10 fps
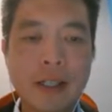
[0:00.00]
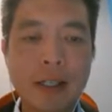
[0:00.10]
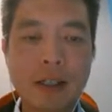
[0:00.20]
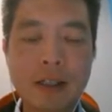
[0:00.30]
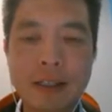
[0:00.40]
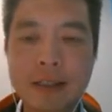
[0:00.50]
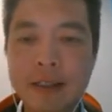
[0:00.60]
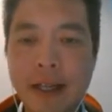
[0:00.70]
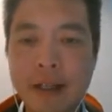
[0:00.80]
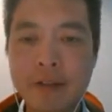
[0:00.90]
I'll click
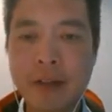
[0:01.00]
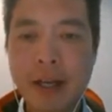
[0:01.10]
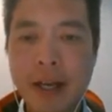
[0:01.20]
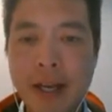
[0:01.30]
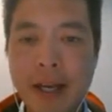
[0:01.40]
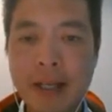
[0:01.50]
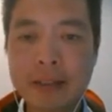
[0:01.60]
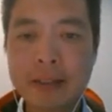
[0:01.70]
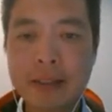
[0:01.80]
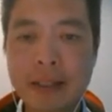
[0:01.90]
Save,
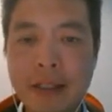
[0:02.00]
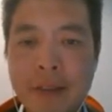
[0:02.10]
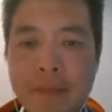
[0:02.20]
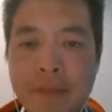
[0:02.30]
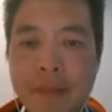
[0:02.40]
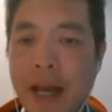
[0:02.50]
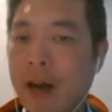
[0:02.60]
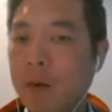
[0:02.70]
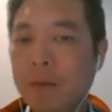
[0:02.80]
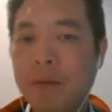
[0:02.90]
and
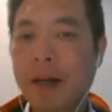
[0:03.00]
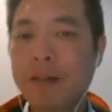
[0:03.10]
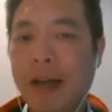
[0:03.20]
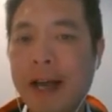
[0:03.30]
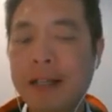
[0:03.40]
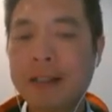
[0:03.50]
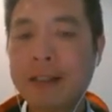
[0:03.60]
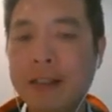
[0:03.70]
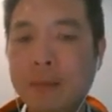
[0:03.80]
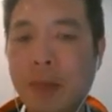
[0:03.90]
now I've added
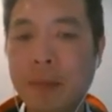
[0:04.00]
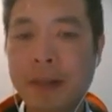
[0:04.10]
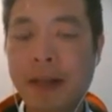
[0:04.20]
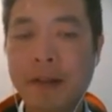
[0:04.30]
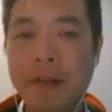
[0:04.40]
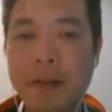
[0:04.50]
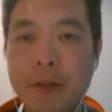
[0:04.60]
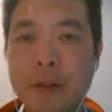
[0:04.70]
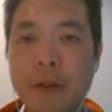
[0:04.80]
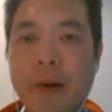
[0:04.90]
public health
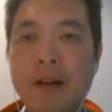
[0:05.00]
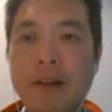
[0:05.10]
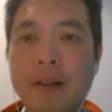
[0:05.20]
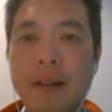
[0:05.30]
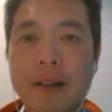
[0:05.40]
to the model.